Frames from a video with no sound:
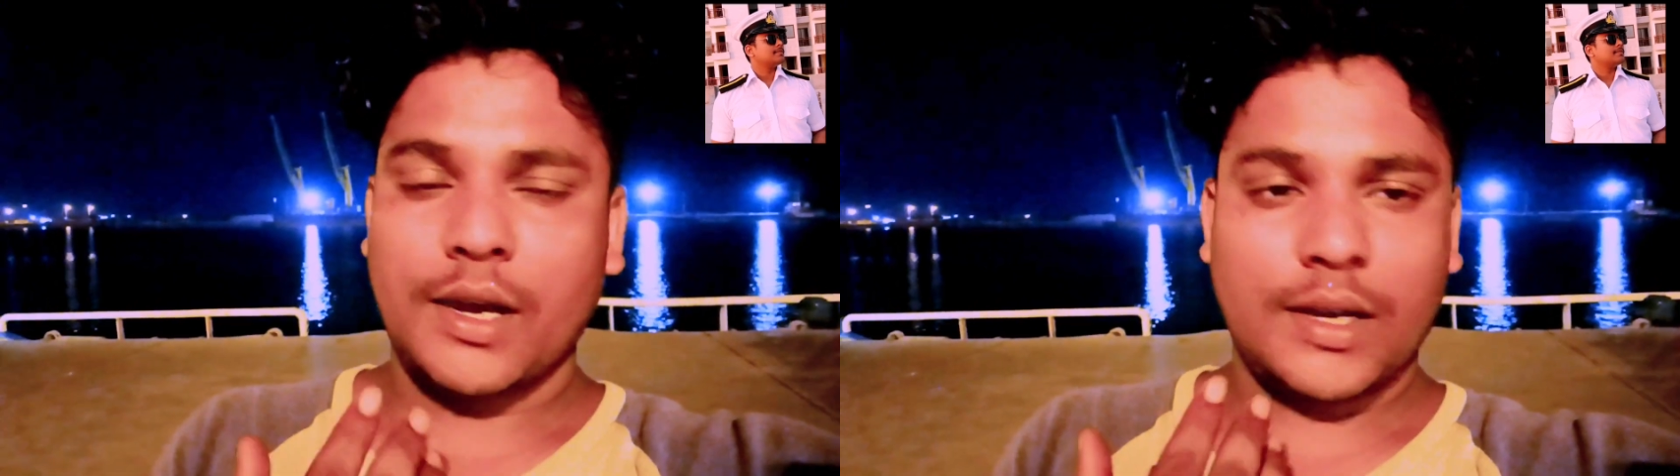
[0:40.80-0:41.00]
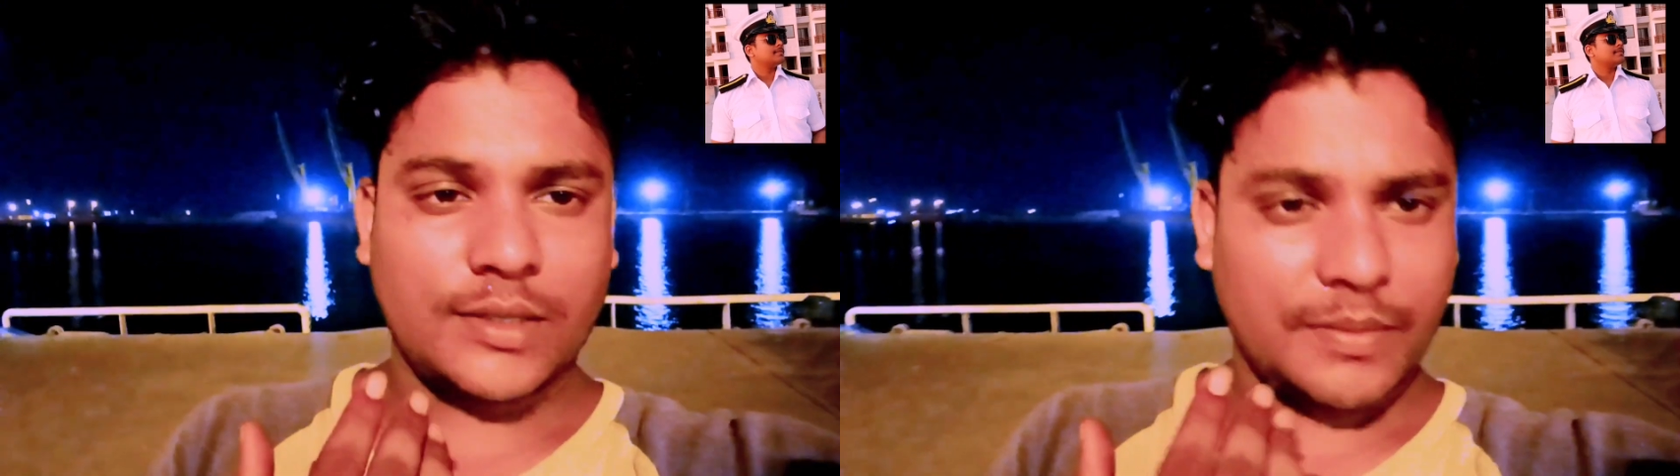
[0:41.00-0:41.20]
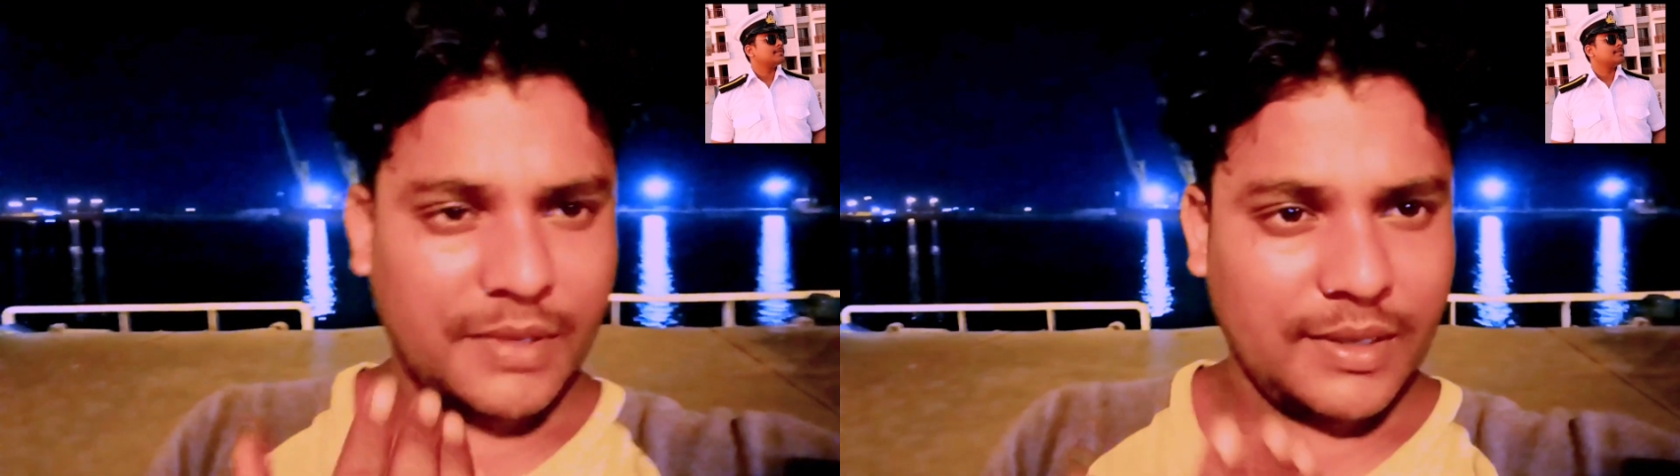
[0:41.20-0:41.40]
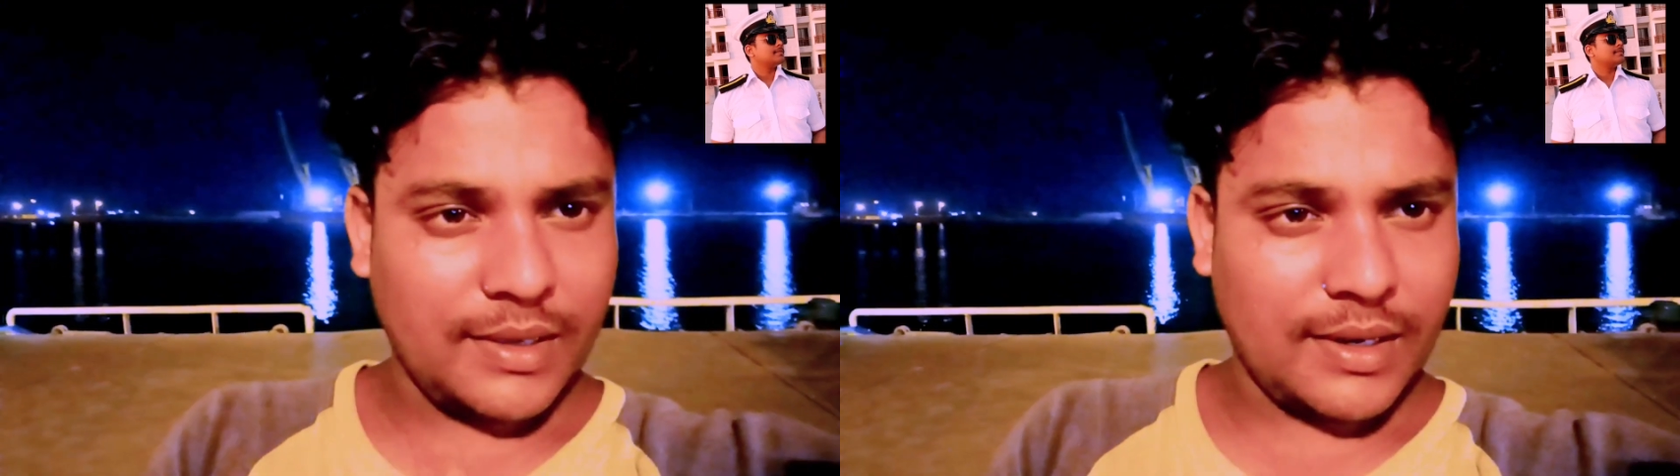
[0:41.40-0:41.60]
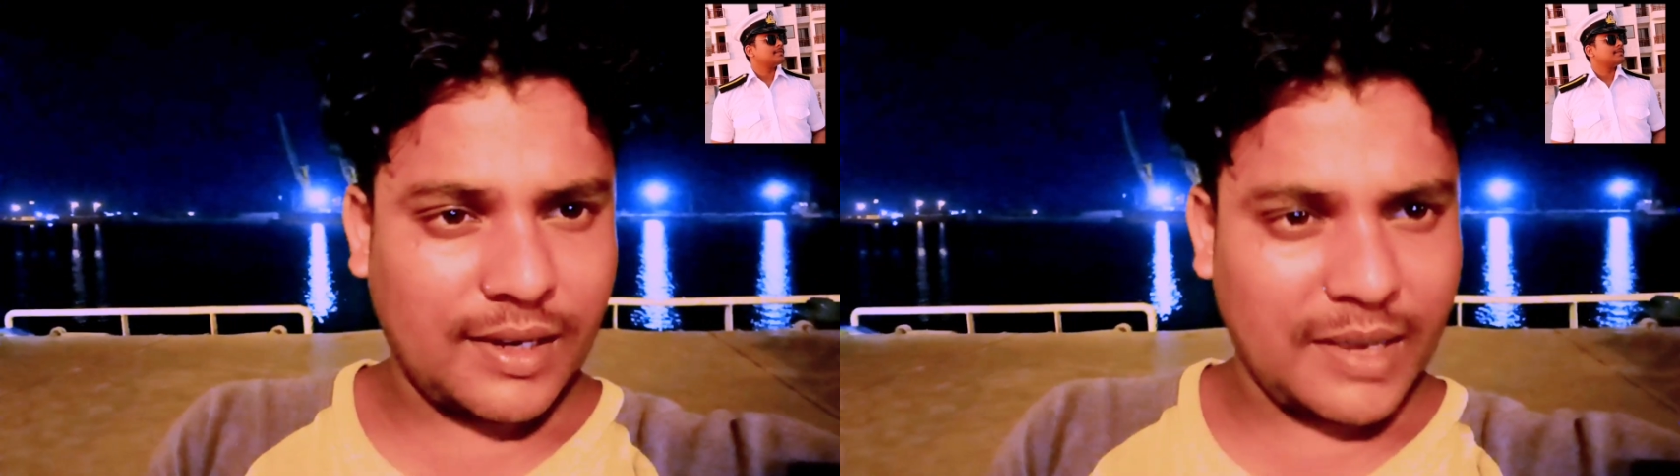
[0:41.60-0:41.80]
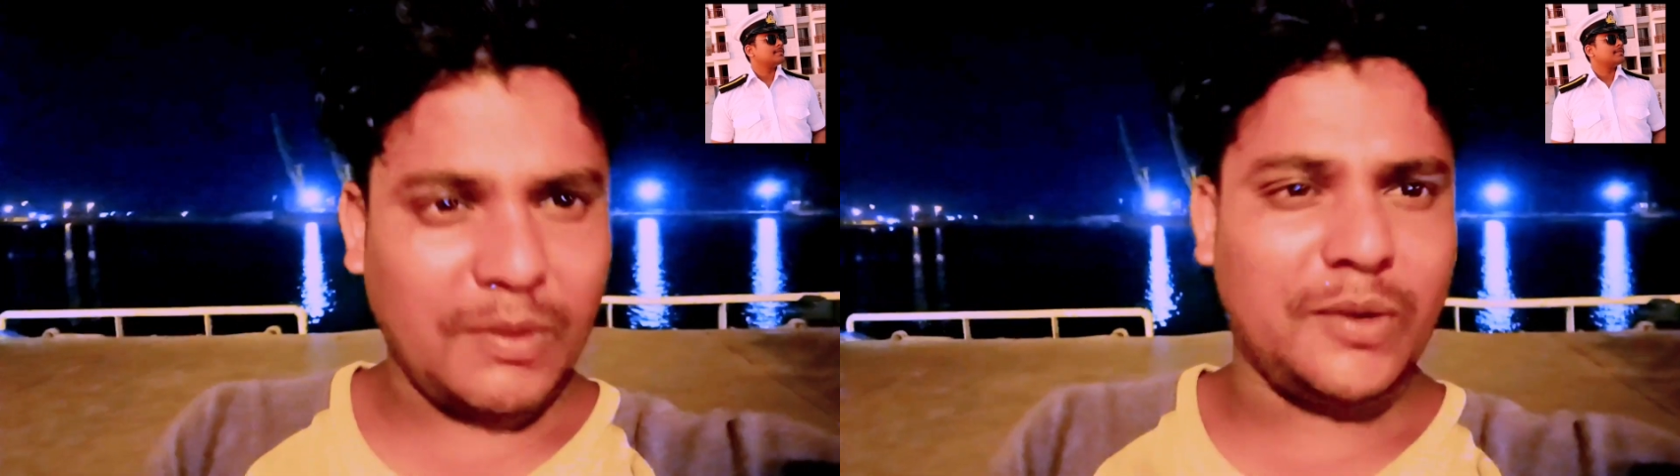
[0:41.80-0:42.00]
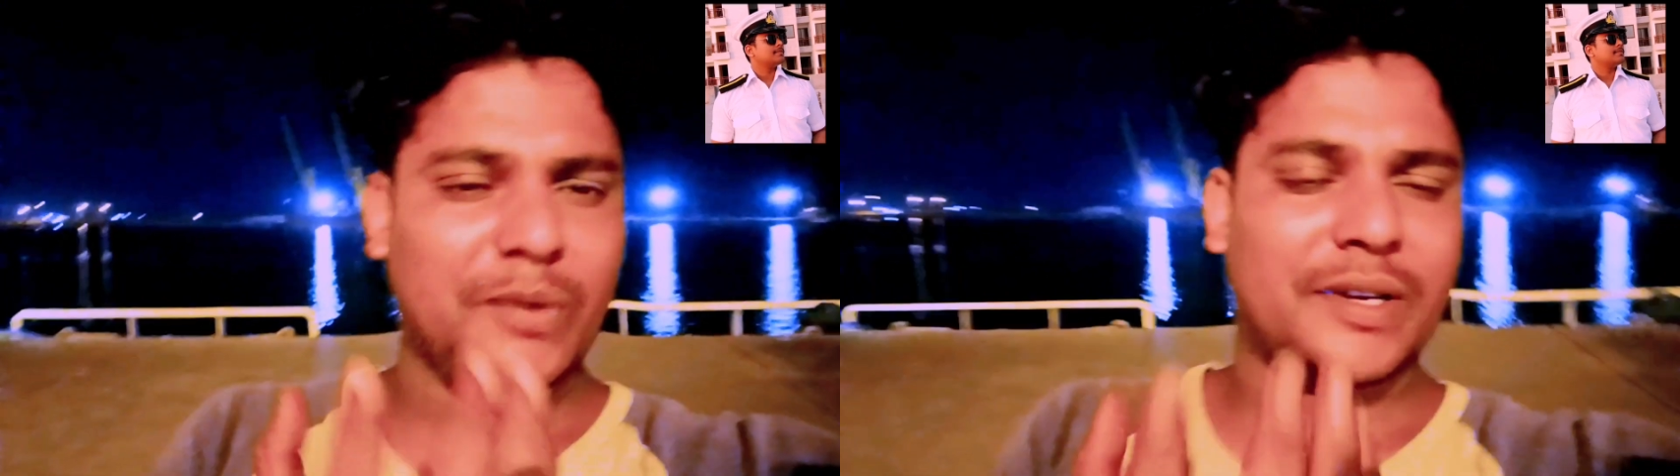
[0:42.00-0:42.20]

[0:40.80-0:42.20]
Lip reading: something unable to